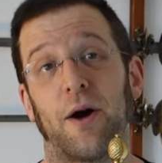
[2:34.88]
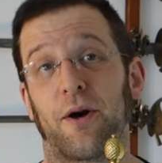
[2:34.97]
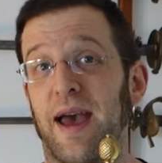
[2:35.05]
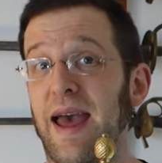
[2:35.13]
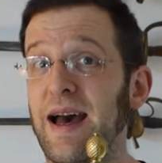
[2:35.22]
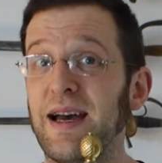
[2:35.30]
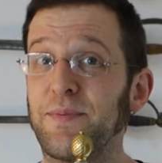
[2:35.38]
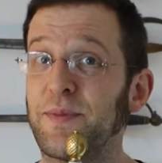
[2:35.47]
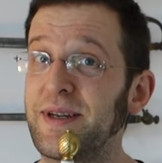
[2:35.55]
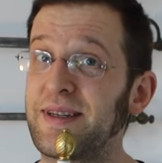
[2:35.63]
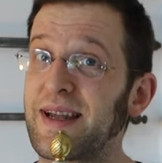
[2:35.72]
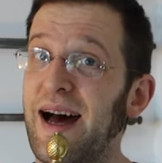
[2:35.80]
Okay, I
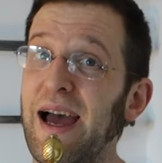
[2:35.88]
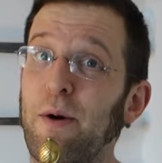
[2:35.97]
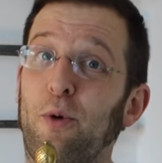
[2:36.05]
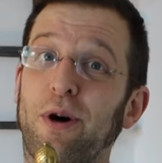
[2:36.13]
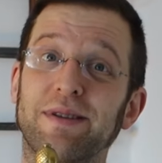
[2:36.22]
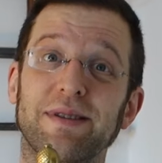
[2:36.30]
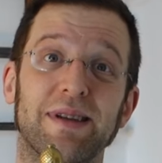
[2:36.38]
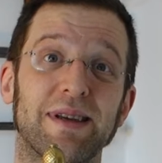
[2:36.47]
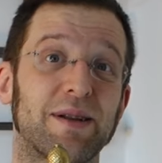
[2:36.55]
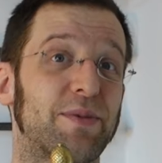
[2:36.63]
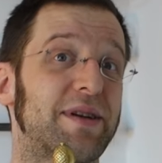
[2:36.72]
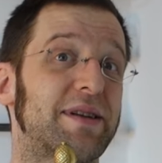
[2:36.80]
admit I was a
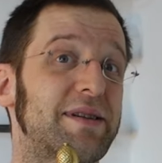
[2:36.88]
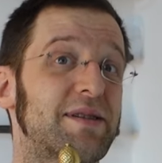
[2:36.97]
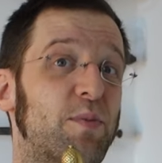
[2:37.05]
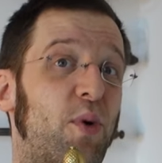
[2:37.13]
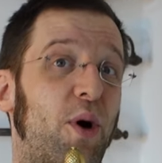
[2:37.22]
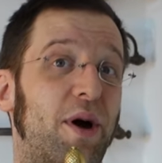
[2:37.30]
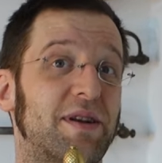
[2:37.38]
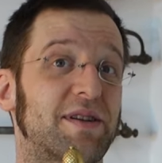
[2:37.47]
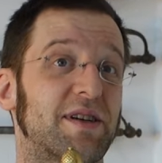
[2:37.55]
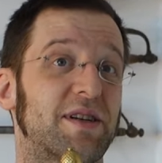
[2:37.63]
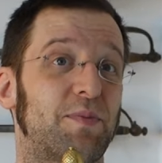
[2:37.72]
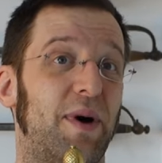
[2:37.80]
little bit
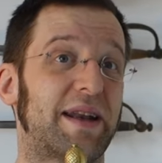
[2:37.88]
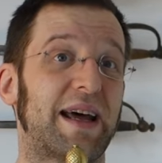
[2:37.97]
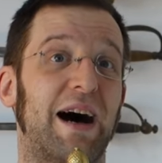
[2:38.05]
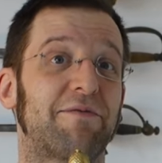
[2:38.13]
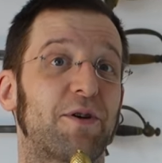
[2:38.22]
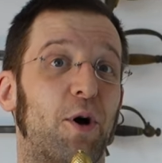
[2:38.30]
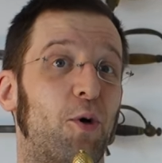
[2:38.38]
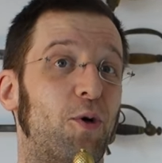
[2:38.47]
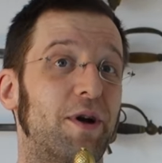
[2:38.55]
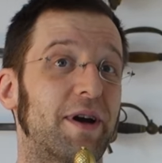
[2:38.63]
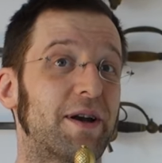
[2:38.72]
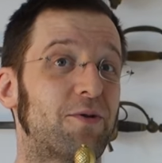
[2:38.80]
disappointed, but after
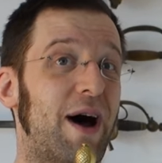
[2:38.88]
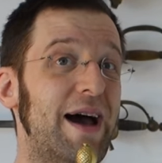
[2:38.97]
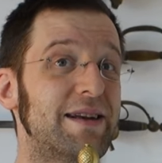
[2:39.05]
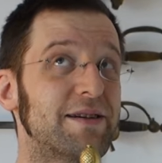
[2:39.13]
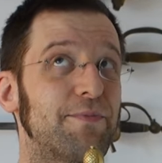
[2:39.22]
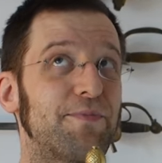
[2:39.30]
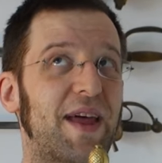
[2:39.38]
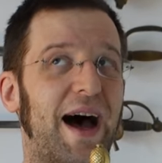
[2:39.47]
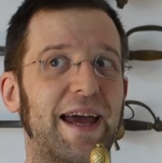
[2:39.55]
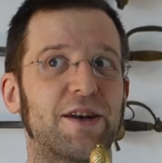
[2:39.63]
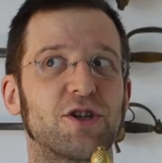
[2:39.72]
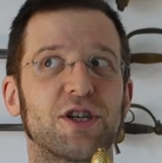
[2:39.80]
holding it right,
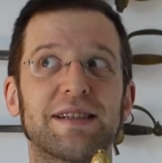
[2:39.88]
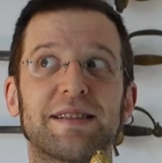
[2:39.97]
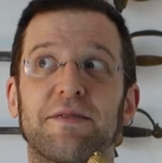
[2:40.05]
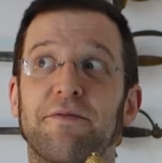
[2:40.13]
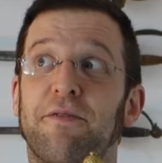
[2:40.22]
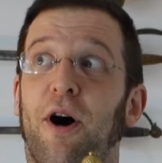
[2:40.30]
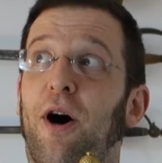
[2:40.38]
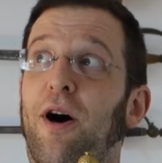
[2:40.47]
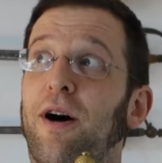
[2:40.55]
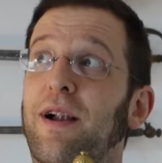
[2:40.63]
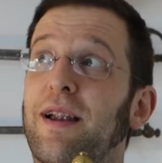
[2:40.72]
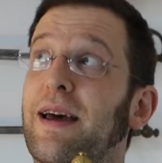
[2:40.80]
I just
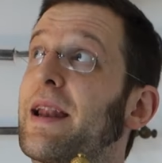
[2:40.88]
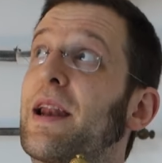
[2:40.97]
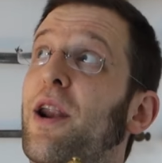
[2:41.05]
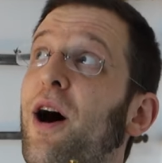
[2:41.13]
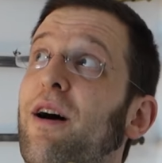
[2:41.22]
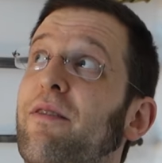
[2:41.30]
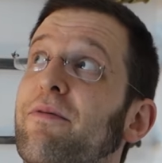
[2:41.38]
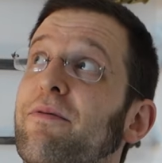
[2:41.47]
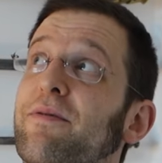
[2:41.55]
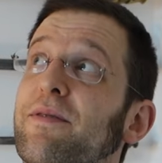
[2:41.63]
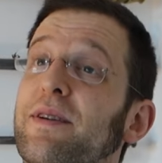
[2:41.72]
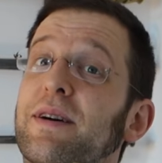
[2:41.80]
fall in
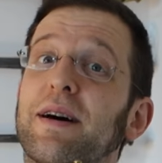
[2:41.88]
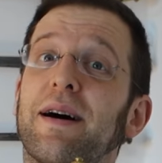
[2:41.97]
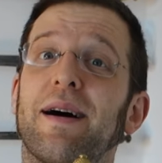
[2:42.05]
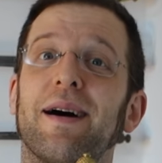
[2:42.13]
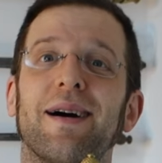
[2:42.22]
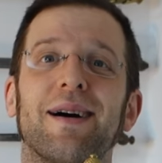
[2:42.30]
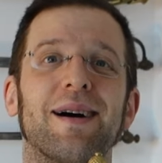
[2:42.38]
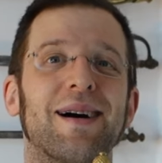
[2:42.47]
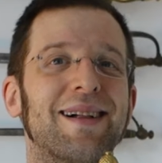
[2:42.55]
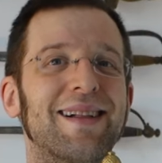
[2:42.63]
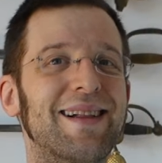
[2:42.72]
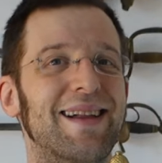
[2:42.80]
love.
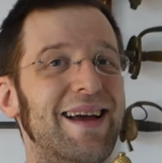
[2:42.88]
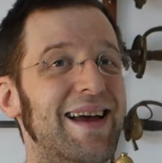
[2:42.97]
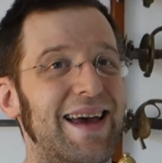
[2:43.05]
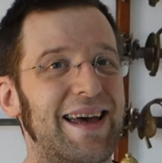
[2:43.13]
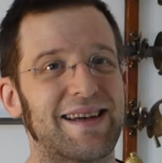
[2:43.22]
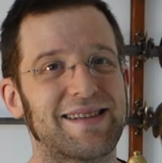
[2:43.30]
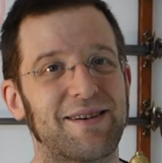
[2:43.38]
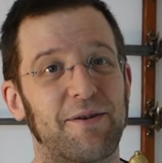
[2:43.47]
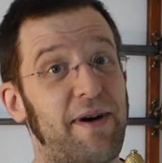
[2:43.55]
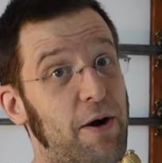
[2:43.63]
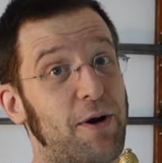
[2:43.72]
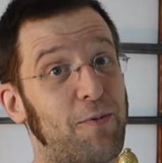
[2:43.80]
It is a
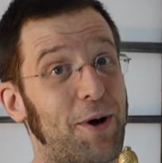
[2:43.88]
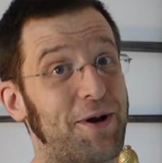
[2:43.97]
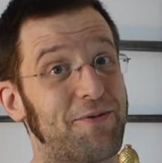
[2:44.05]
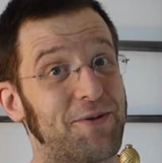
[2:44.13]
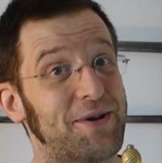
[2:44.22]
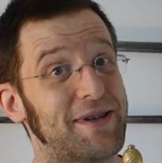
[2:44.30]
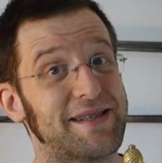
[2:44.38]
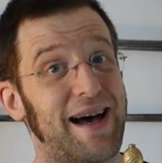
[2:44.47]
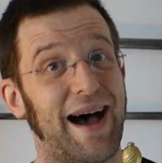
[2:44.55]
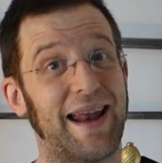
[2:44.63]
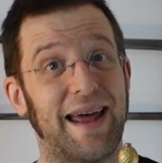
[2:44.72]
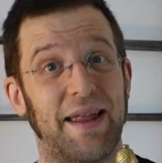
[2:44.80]
very wonderful
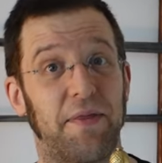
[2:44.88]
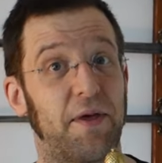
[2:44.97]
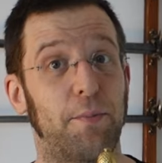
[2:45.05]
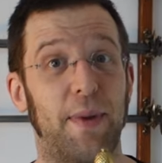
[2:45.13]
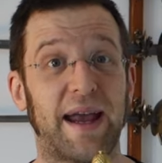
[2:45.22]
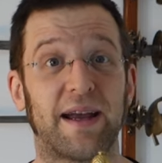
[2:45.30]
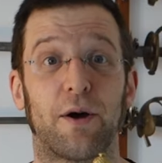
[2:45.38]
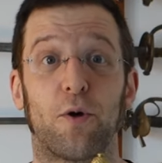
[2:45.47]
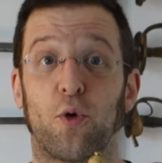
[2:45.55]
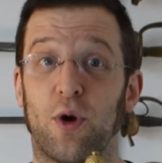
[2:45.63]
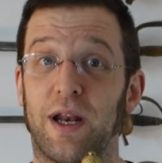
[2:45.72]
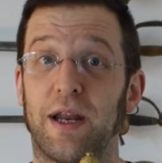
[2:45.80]
design and the maker
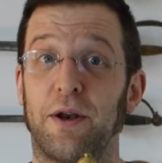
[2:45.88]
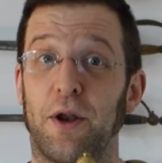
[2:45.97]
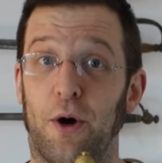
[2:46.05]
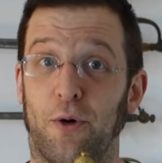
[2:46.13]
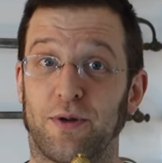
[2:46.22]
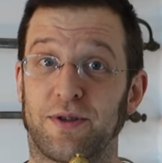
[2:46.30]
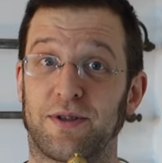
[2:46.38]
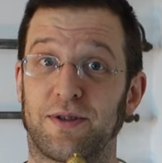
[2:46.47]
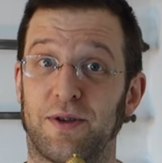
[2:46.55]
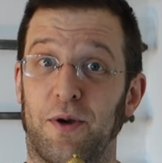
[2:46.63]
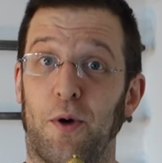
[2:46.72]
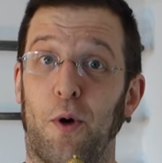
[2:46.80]
really
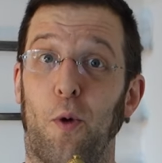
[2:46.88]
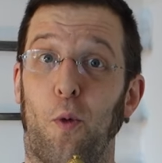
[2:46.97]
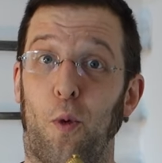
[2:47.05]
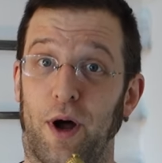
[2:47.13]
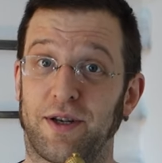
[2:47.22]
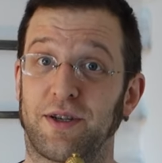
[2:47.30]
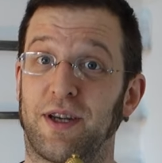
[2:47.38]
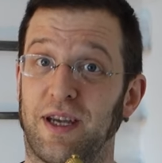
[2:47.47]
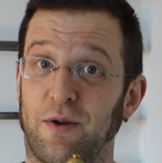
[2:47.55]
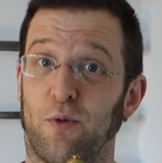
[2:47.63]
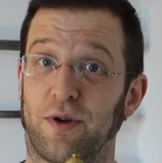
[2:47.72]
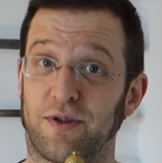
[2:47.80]
knows what
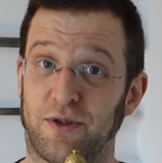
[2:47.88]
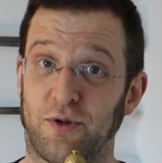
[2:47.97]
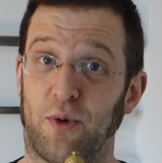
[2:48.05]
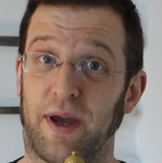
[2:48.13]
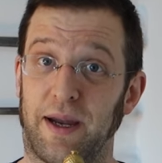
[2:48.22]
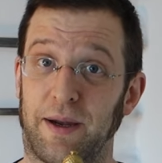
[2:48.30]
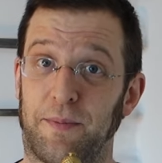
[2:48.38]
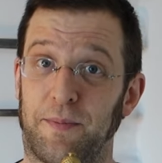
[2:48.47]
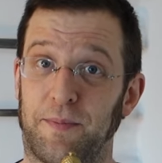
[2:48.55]
he was doing.